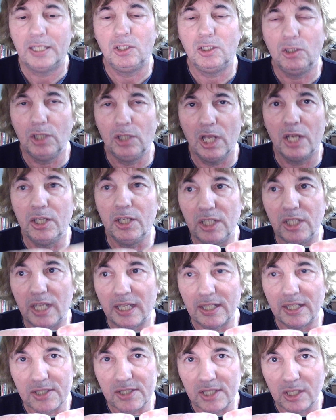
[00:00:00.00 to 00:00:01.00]
you know you're
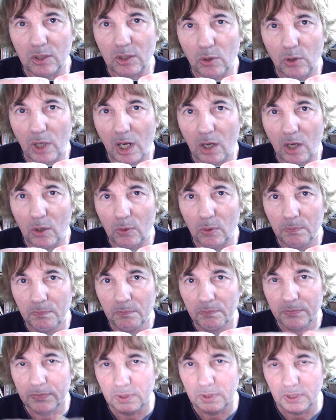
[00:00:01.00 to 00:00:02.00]
getting a single hole.
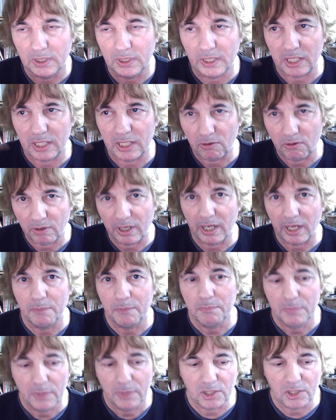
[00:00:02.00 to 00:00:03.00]
You can get your ear
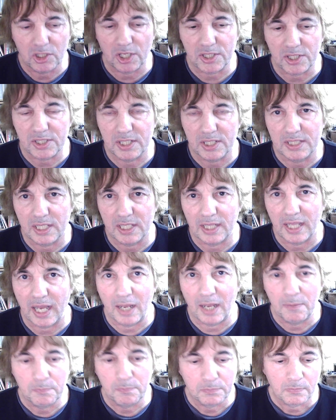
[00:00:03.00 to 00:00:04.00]
adjusted to
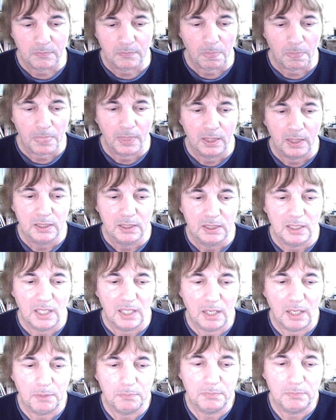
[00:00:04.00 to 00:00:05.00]
that.
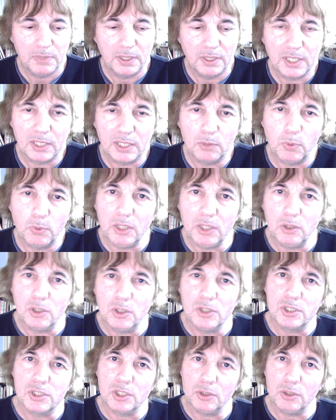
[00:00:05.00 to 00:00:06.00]
Another way you
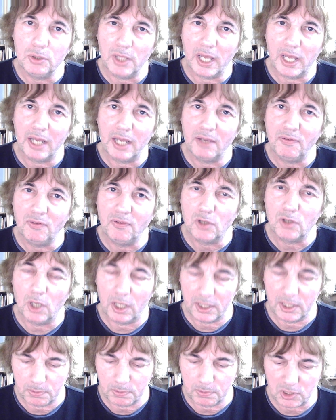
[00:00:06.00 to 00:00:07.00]
can do that,
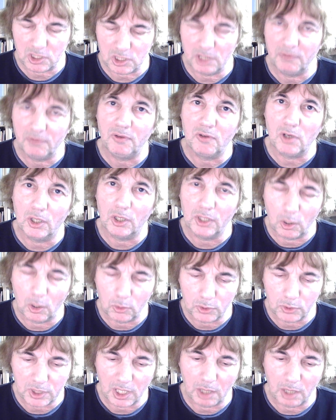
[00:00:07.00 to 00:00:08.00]
especially if you've got an
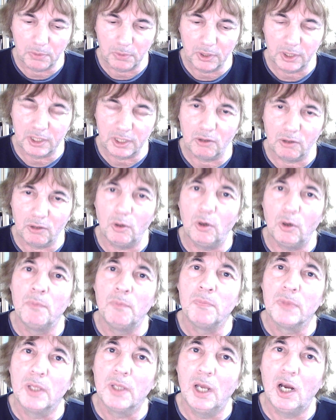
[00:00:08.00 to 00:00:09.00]
old harmonica or
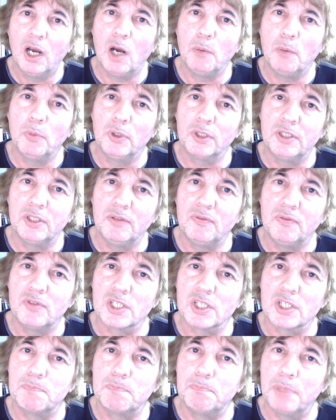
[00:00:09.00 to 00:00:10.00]
a harmonica you've
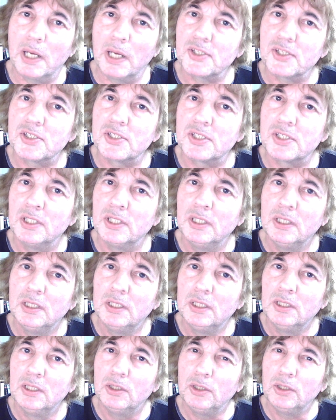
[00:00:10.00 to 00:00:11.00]
just bust
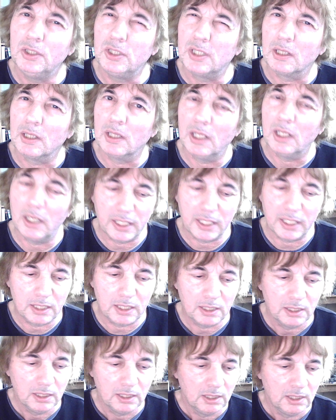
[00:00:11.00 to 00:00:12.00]
or you don't like,
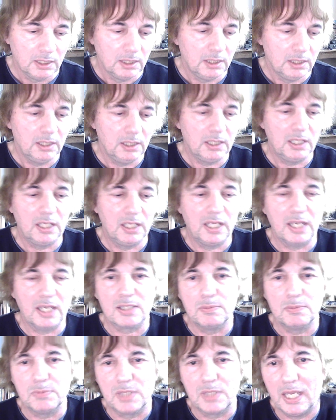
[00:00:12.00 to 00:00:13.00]
you could get
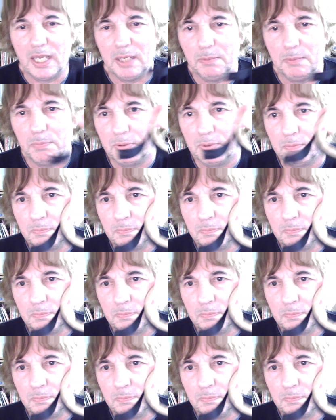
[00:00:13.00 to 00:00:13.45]
some tape